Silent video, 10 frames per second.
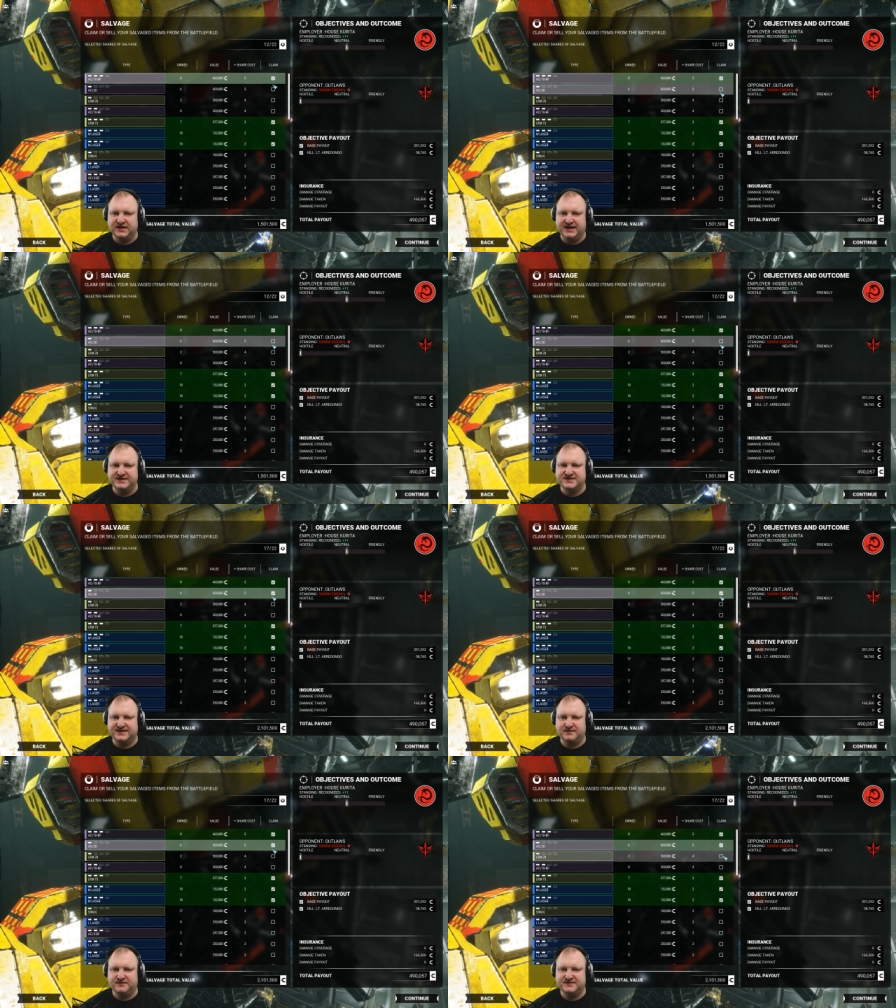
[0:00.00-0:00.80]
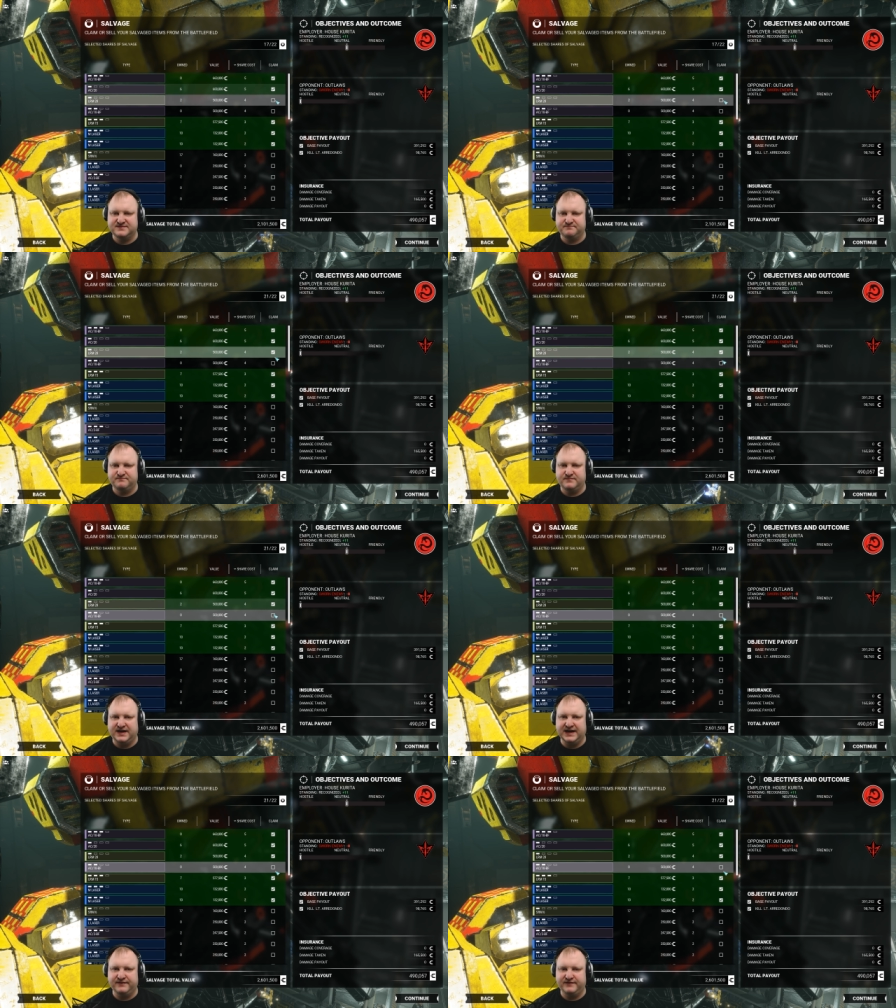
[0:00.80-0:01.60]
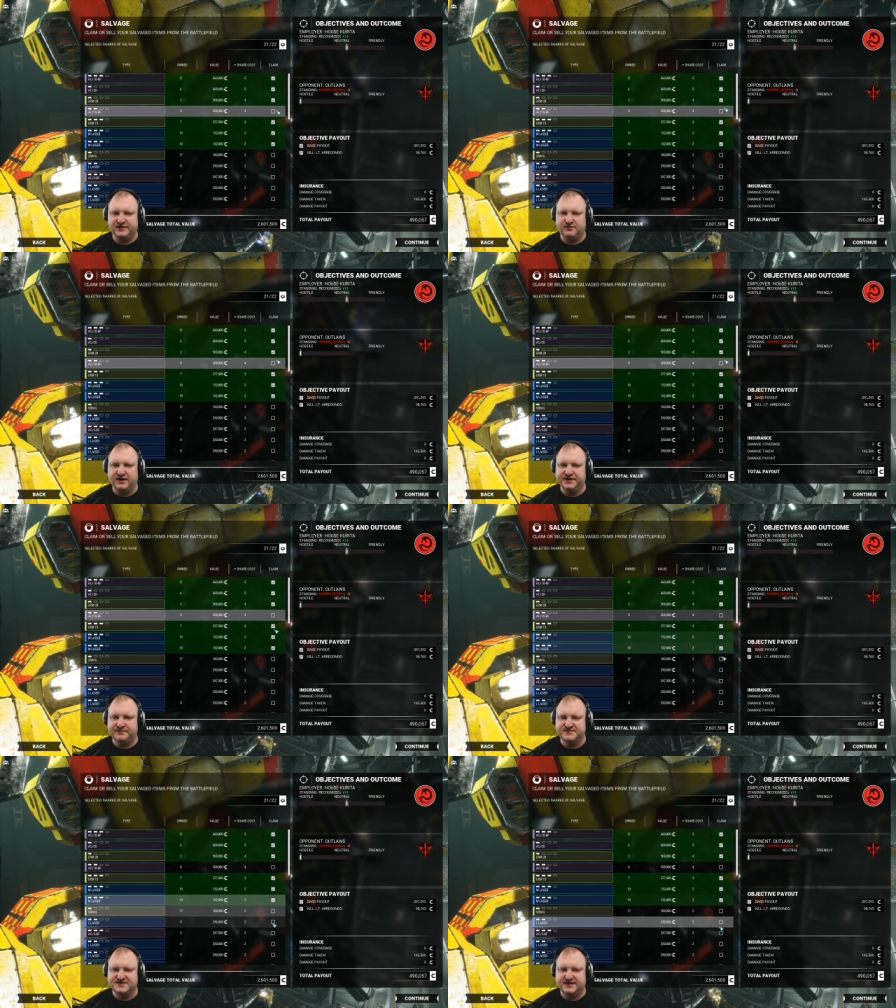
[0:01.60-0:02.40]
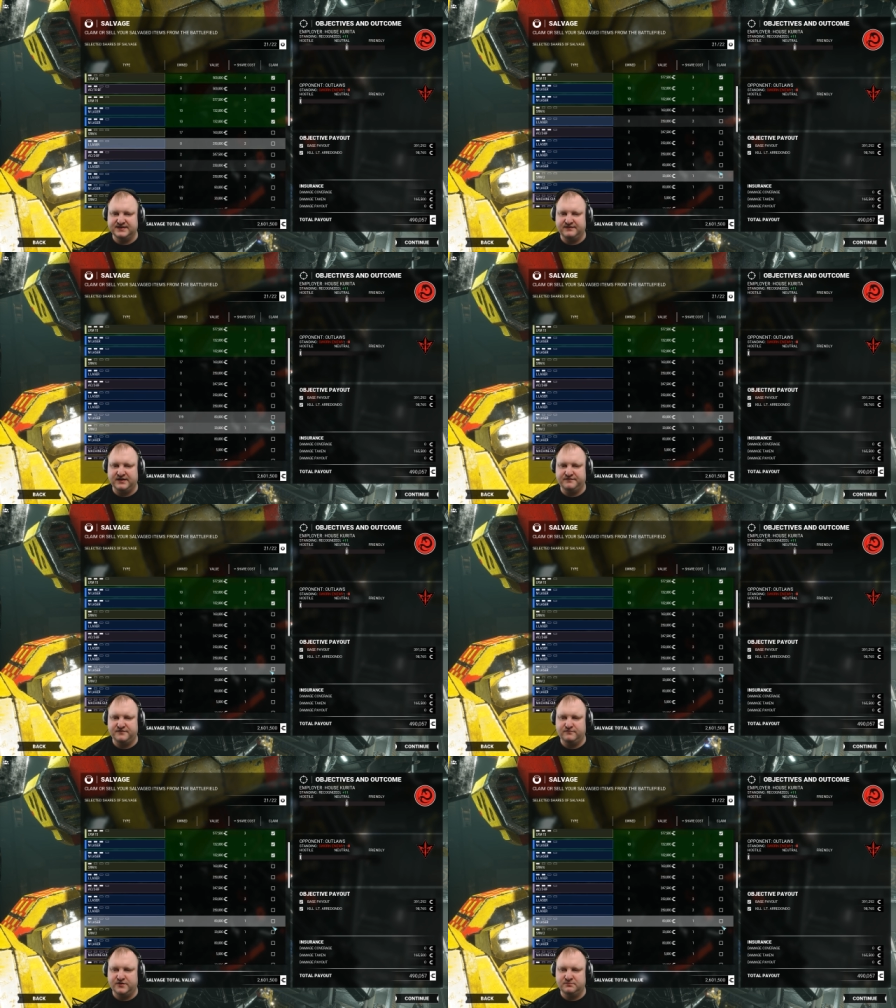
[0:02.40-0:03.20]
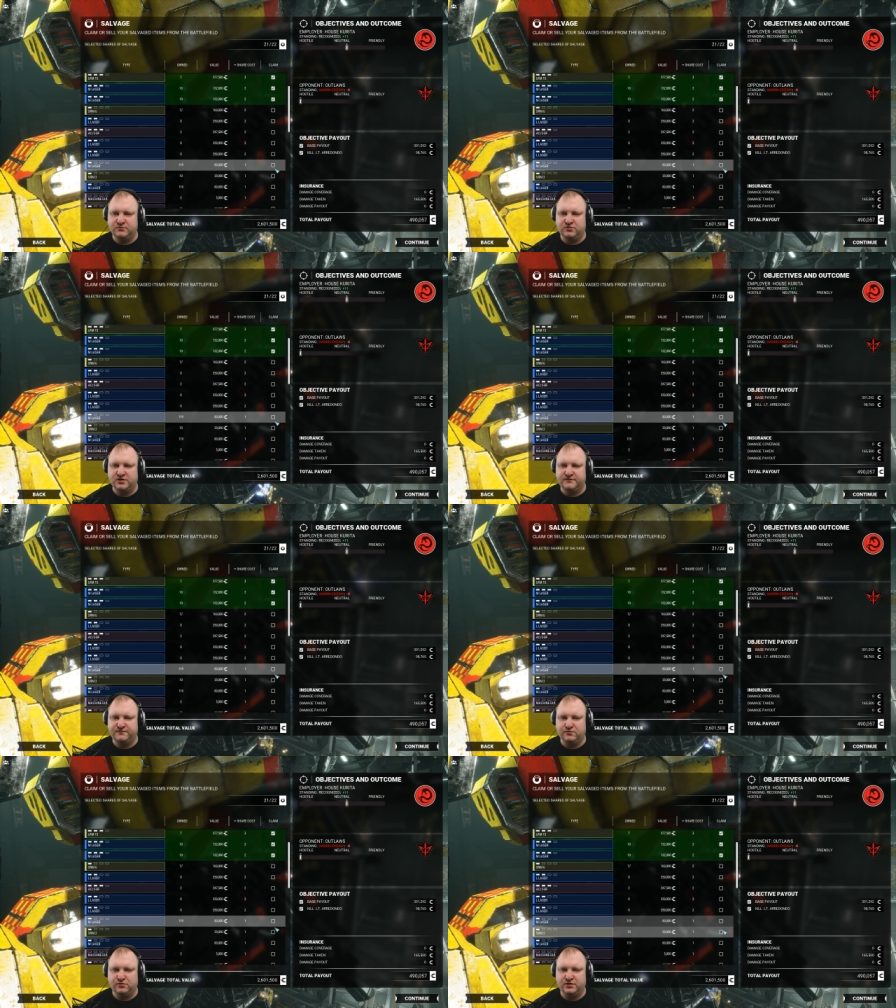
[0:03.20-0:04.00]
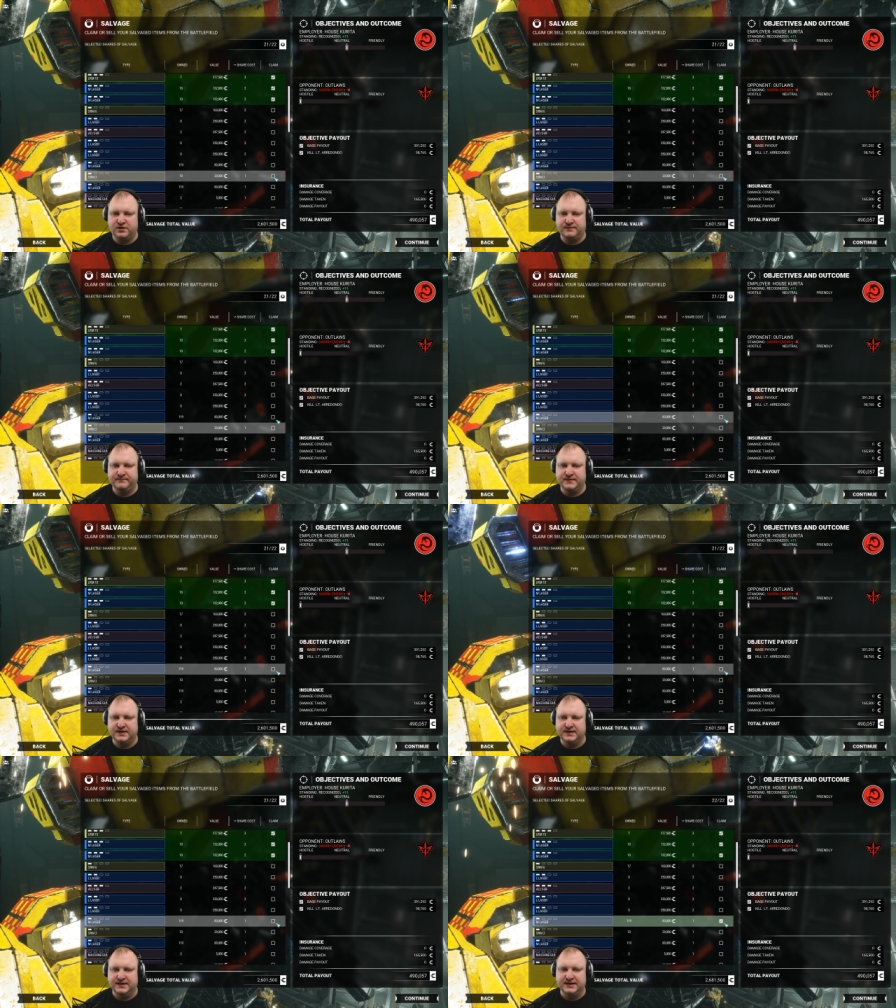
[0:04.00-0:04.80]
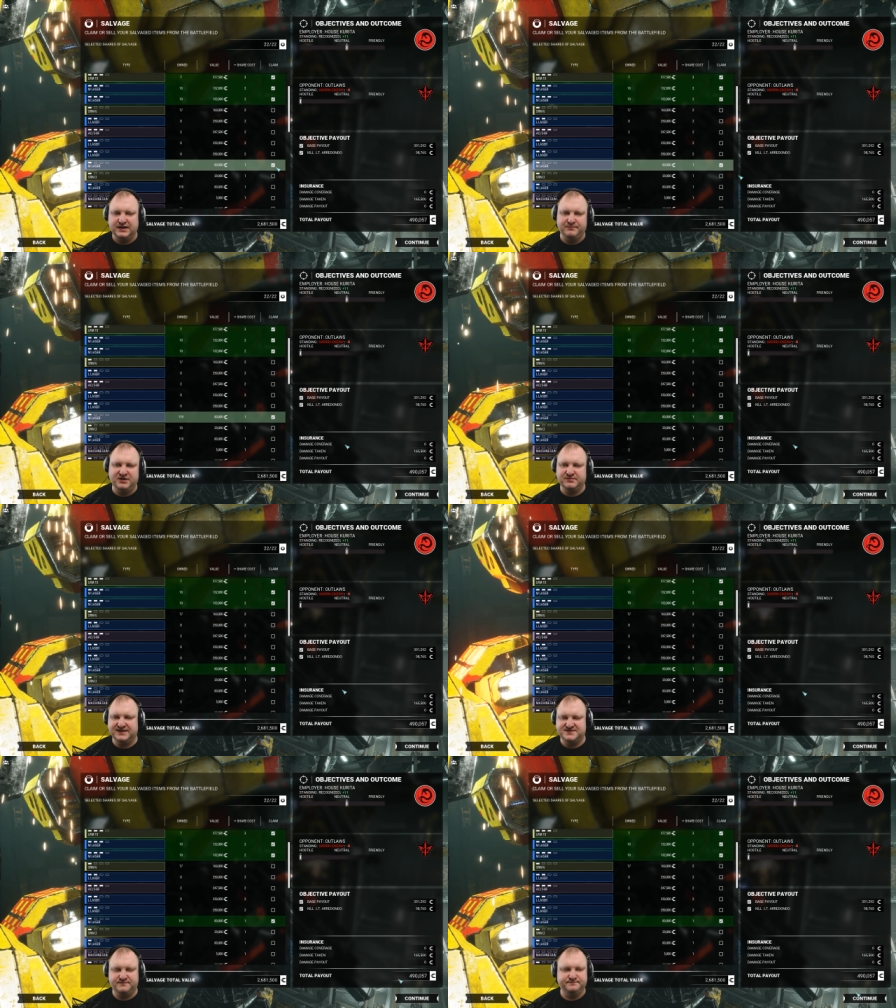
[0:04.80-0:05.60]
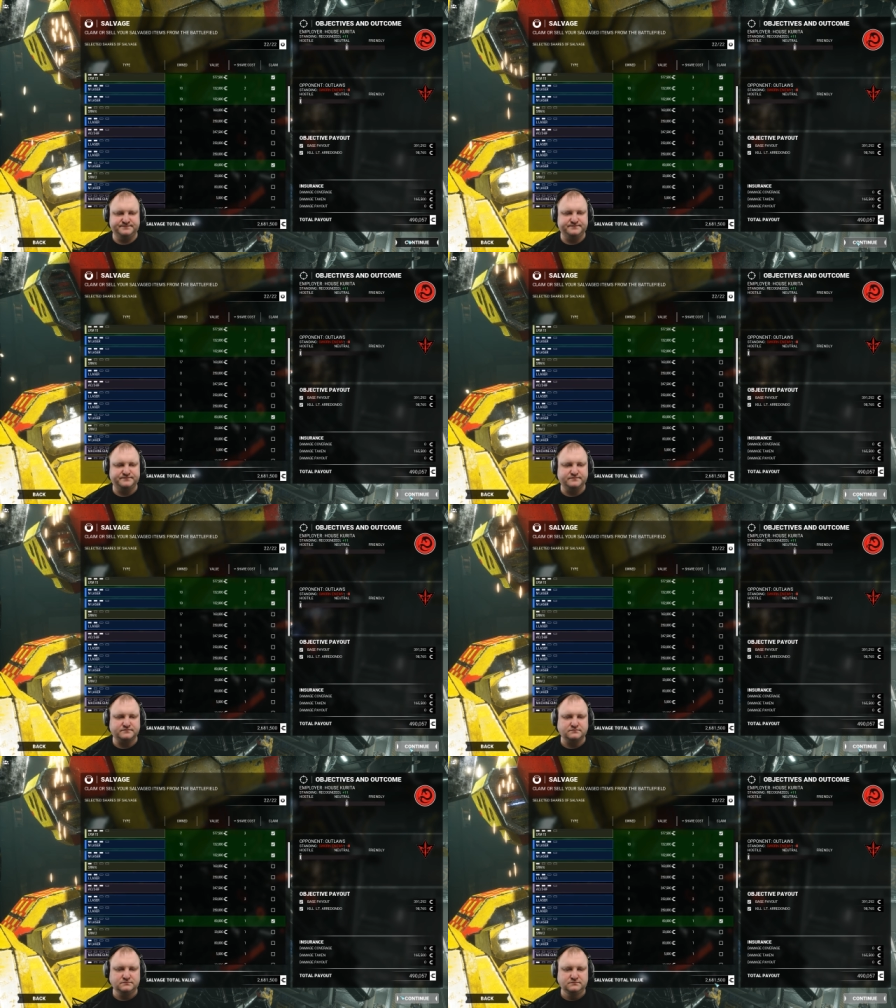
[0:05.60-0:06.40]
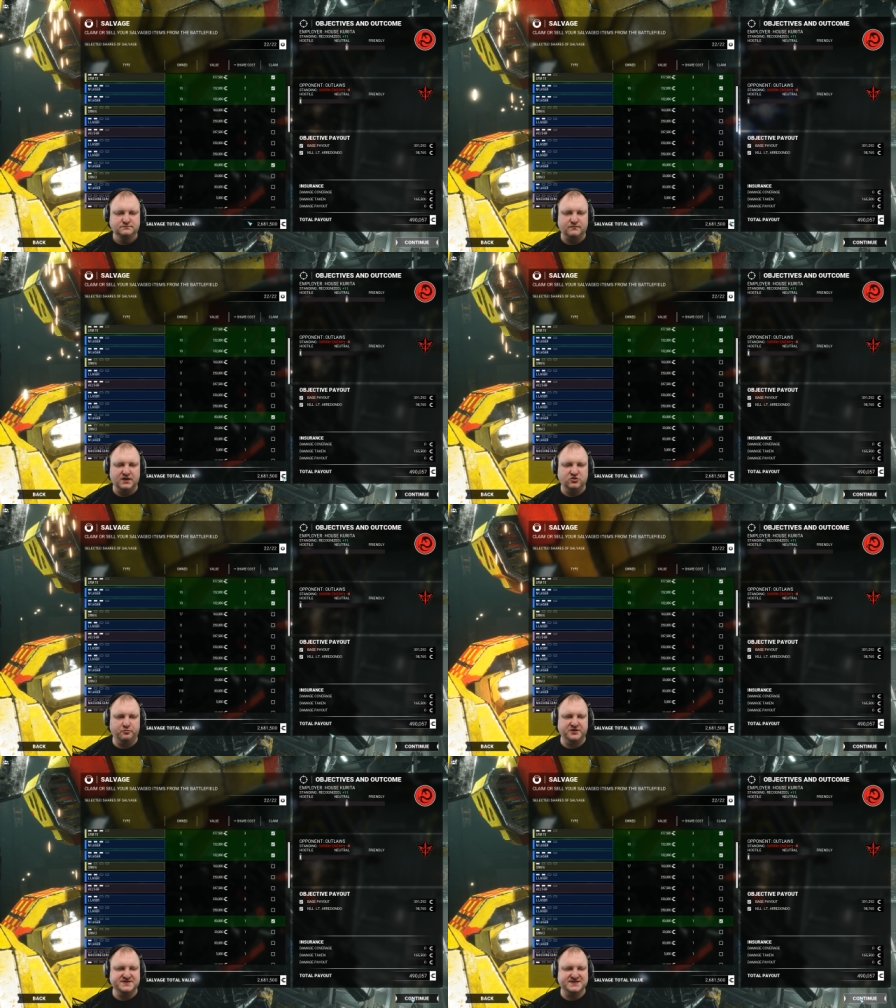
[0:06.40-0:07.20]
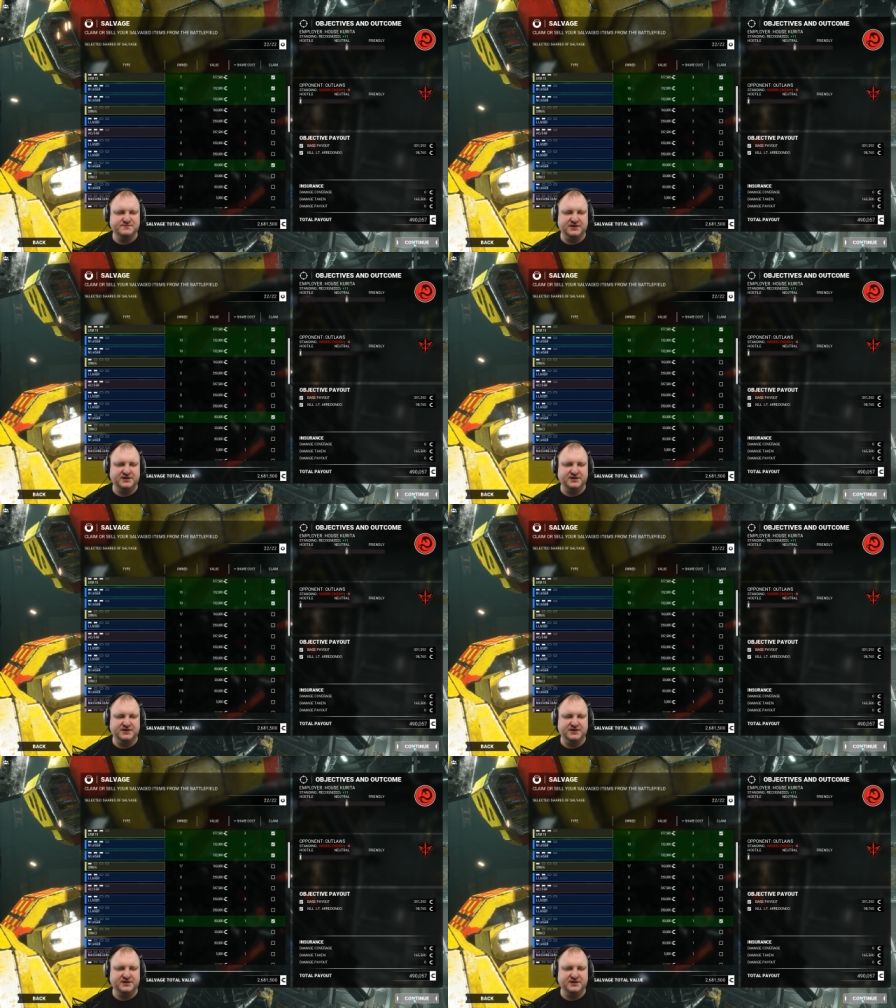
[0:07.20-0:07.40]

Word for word: let's get those high value items and I have one more for a medium laser 2.6